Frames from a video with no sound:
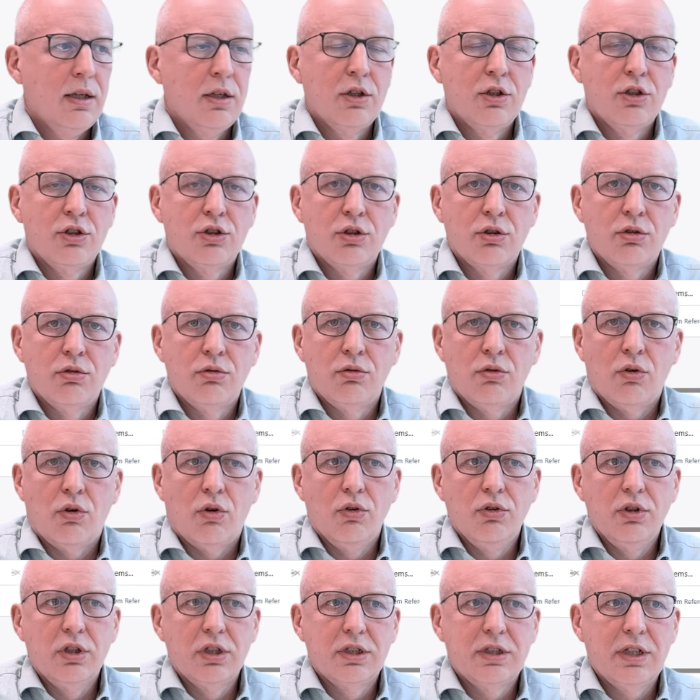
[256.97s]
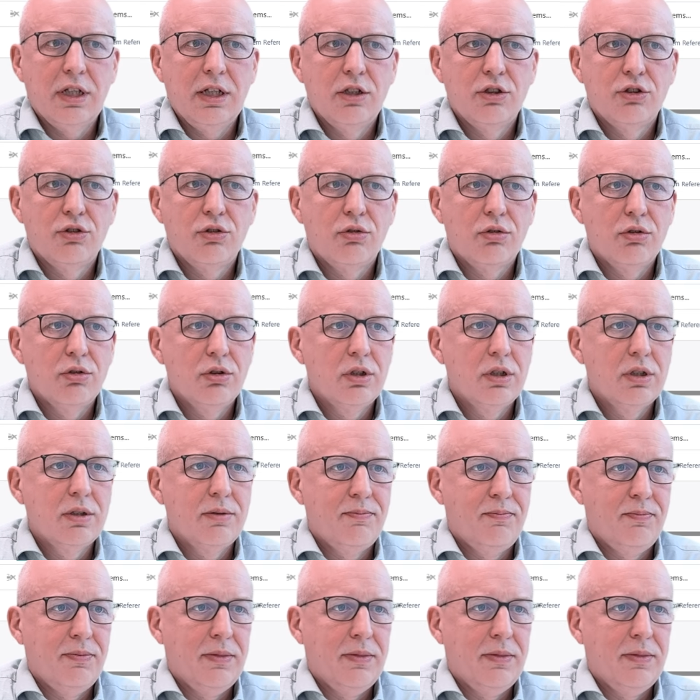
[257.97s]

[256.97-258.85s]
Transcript: So on the sales order,